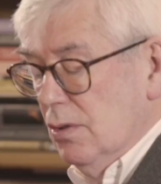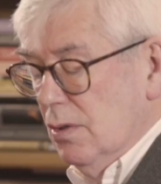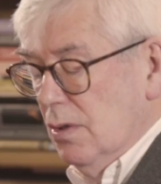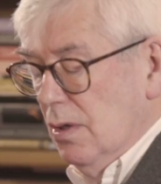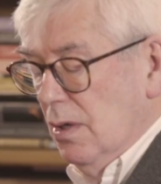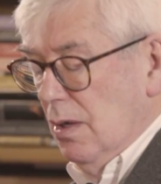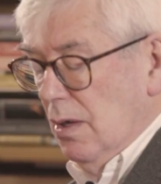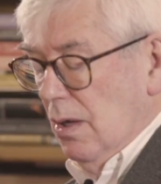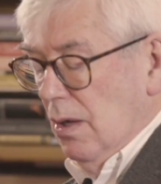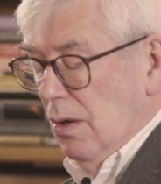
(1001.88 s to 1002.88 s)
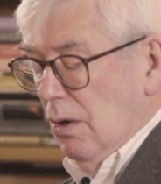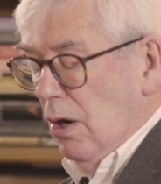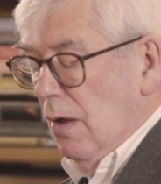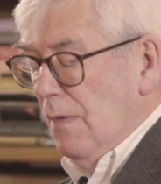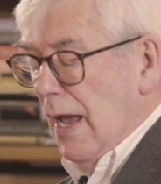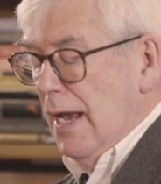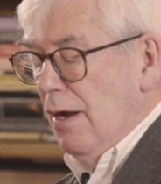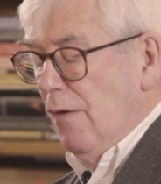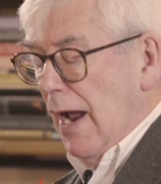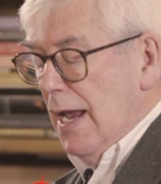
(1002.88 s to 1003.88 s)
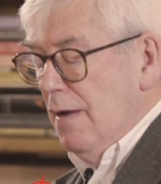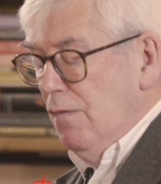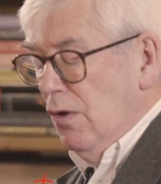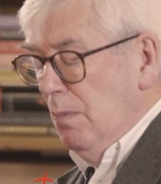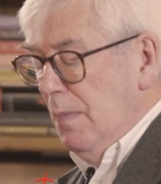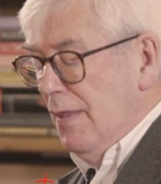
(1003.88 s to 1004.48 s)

you. On thy arrival,